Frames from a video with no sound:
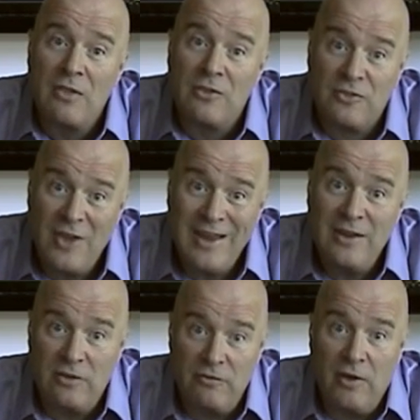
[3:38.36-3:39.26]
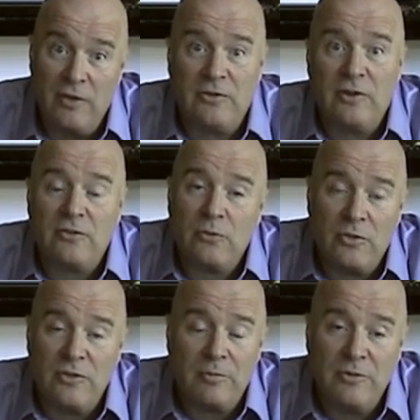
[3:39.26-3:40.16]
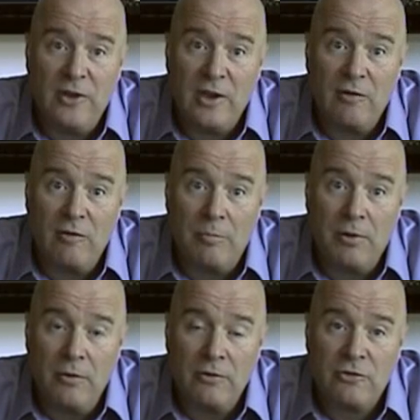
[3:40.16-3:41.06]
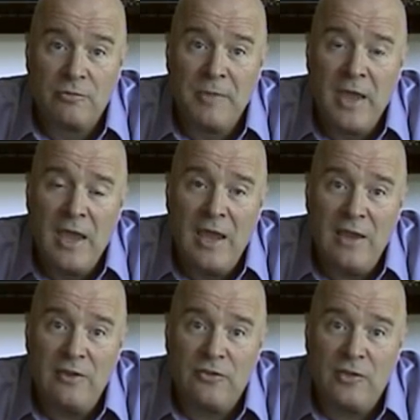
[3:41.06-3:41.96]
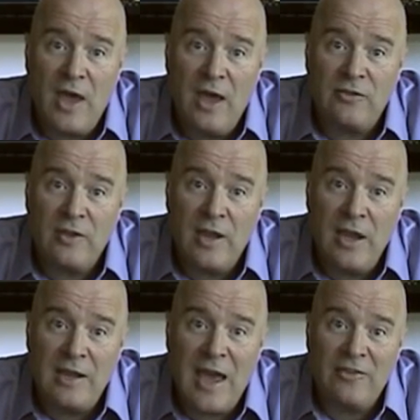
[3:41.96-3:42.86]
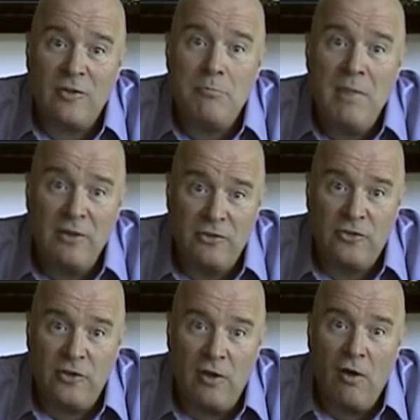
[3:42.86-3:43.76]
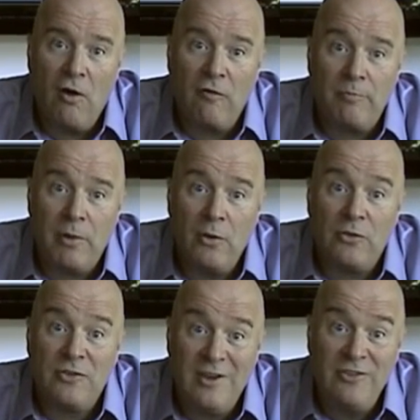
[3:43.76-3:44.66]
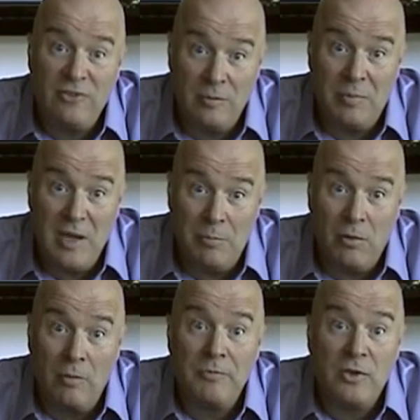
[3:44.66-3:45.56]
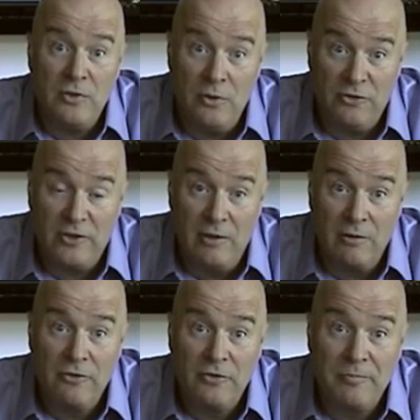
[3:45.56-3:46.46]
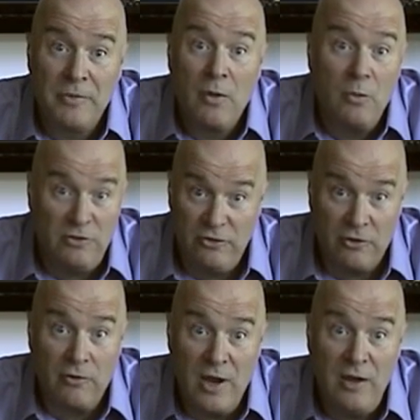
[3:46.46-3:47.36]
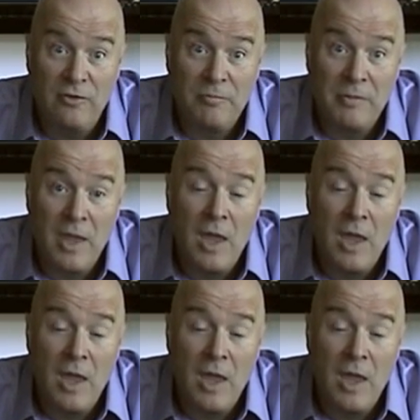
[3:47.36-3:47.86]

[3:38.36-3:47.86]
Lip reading: The second advantage with this particular approach is that it has a mixture of both teaching people new skills, which is great,